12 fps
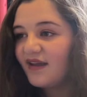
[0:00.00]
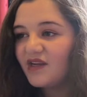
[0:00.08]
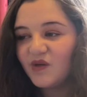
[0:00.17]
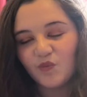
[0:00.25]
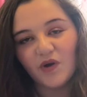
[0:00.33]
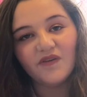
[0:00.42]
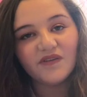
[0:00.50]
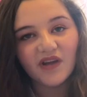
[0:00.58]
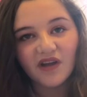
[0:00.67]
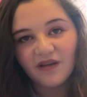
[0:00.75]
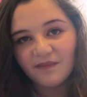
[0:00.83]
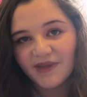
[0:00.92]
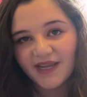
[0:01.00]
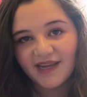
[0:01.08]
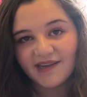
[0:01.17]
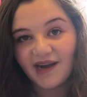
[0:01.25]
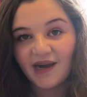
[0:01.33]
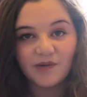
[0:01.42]
it won't hurt
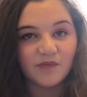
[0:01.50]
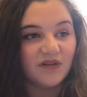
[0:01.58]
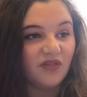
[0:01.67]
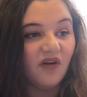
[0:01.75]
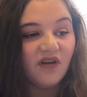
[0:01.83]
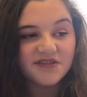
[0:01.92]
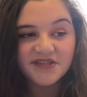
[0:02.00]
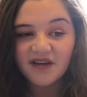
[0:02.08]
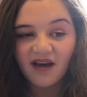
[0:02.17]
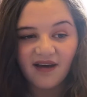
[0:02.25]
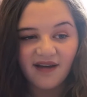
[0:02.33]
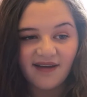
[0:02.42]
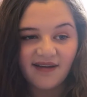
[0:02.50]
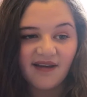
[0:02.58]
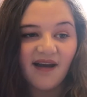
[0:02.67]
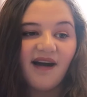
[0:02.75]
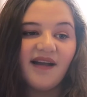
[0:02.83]
me, I will not die,